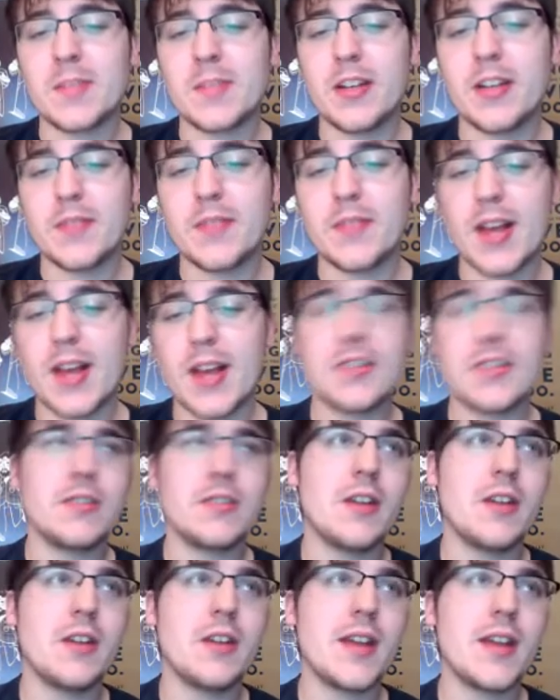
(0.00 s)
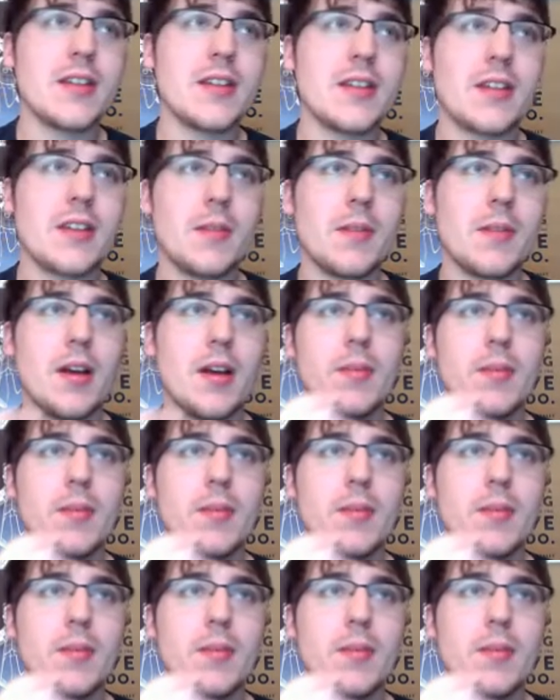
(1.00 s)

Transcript: If you guys don't know, that is coming up.